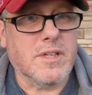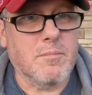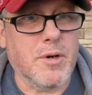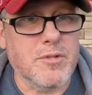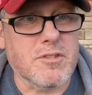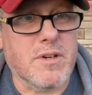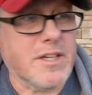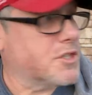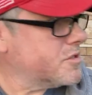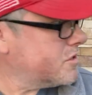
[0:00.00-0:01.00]
in both
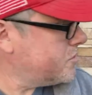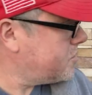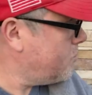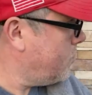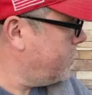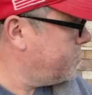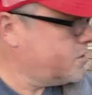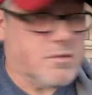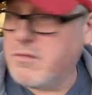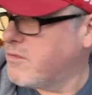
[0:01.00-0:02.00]
directions. There's 1,
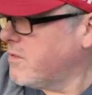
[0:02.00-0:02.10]
2,